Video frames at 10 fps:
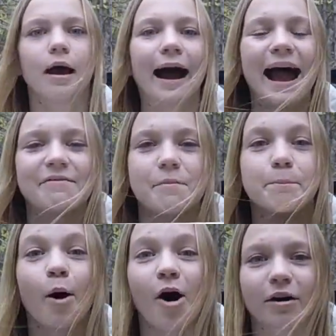I have a
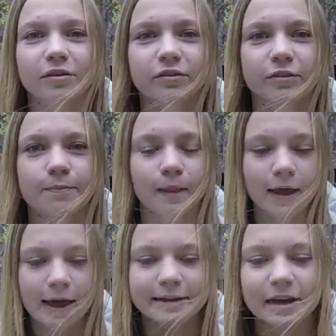box.
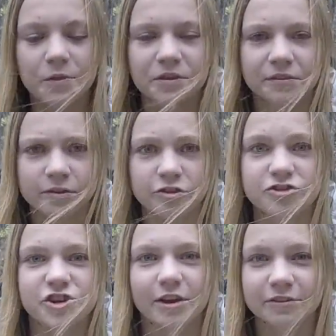Now this isn't
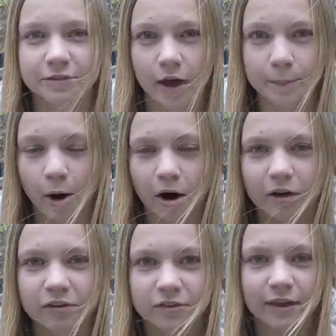just a
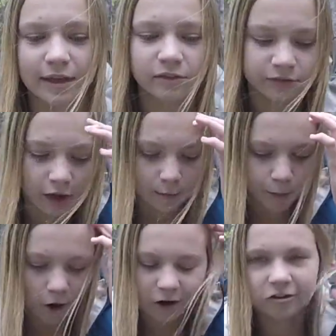box, it's a
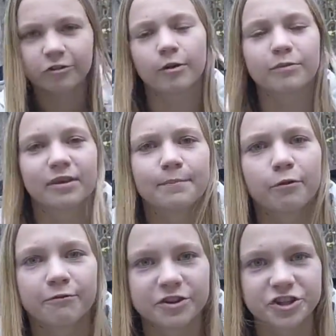box from
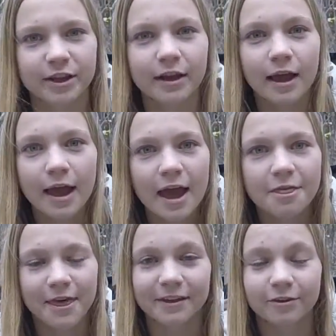Simple Fishing.
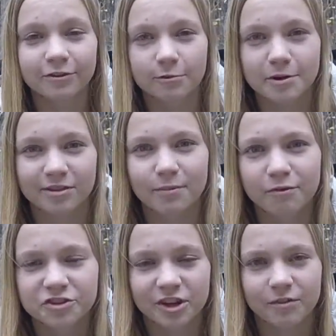Thank you so much, Simple
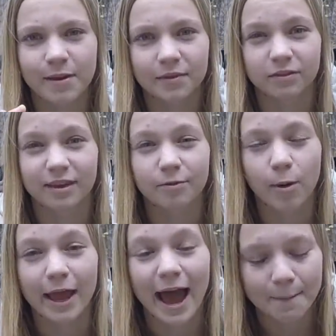Fishing, for making this
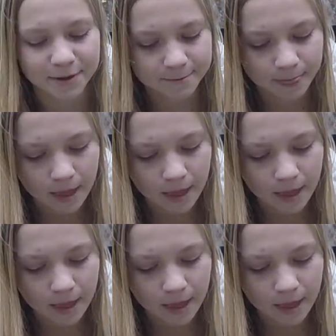giveaway happen.